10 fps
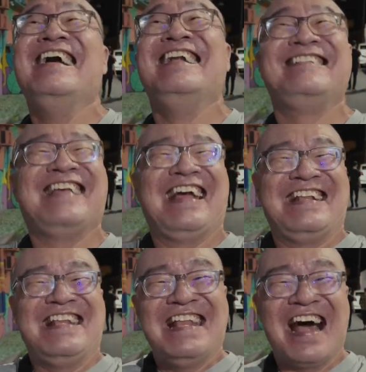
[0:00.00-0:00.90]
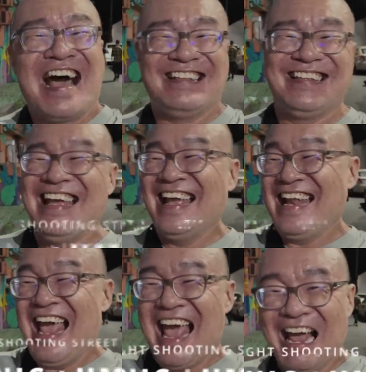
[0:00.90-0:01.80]
It is at night and
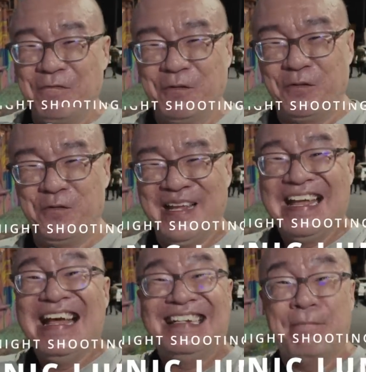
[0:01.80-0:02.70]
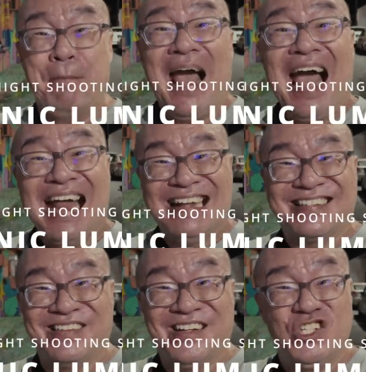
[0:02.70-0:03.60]
I have with me the
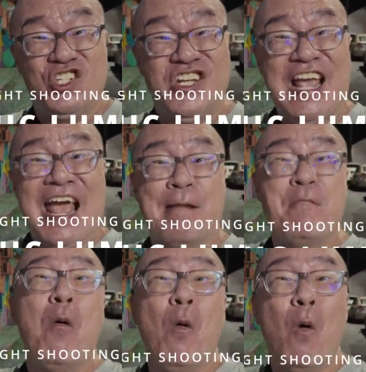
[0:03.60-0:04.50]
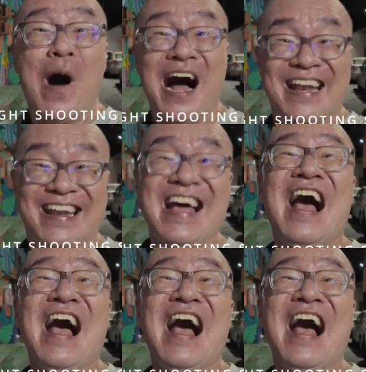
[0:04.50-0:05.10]
Panasonic GM1.